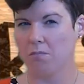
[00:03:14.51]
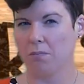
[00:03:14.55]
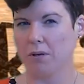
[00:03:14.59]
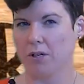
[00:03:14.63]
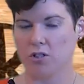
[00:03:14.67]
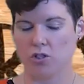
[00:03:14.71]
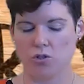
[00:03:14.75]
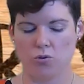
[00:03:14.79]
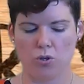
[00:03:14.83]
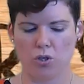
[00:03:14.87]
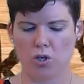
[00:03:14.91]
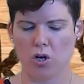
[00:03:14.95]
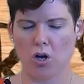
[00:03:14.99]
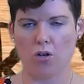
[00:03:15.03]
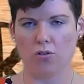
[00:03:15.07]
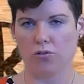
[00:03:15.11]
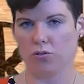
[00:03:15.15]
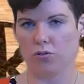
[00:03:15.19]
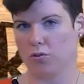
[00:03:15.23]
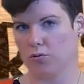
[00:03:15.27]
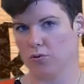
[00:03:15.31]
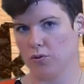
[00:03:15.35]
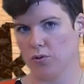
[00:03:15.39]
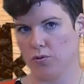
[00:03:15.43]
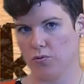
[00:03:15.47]
but you can
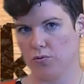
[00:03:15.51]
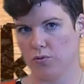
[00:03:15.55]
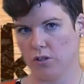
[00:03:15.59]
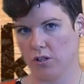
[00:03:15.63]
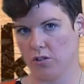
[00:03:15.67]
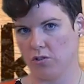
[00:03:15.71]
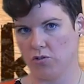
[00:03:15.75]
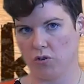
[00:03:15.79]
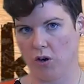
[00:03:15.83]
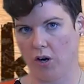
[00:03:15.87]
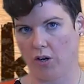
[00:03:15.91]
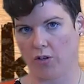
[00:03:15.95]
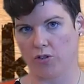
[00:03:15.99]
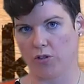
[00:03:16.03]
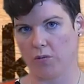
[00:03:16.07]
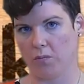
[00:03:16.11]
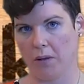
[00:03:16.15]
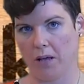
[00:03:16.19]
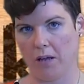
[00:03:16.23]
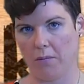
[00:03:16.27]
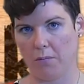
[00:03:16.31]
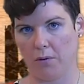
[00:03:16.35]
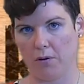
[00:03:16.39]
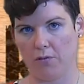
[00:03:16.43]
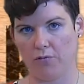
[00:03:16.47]
also use construction
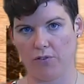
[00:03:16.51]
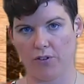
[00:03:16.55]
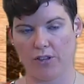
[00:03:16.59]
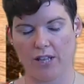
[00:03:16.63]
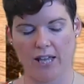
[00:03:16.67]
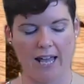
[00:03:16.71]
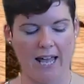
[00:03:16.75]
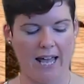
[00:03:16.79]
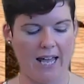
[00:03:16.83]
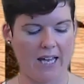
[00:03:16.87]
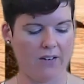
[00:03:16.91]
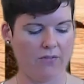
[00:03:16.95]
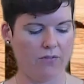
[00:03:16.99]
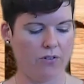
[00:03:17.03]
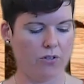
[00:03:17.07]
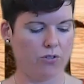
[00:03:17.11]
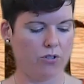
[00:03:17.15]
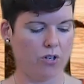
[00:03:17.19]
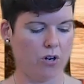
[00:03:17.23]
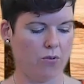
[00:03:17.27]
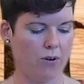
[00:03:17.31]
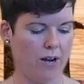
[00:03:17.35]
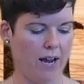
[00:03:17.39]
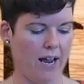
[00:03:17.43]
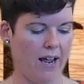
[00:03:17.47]
paper for the head if you
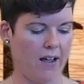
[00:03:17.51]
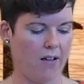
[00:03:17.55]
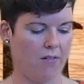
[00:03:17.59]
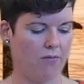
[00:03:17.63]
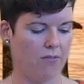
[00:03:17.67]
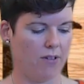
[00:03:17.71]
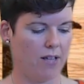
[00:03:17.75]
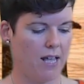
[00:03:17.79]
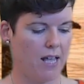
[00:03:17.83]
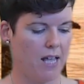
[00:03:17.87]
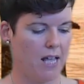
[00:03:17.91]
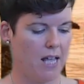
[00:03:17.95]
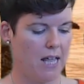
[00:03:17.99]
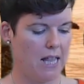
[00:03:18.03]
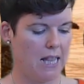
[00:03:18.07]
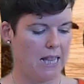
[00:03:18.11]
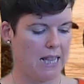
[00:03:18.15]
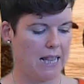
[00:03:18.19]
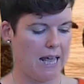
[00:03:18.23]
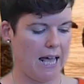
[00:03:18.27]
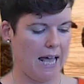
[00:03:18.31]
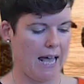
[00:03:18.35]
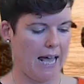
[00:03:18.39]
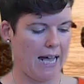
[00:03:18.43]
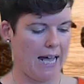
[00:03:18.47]
don't have
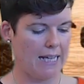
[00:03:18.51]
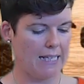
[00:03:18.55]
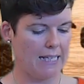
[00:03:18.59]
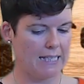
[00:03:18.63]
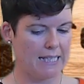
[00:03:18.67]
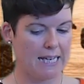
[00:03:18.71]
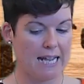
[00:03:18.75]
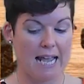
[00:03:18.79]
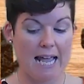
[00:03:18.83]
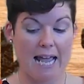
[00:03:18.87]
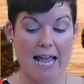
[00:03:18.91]
that.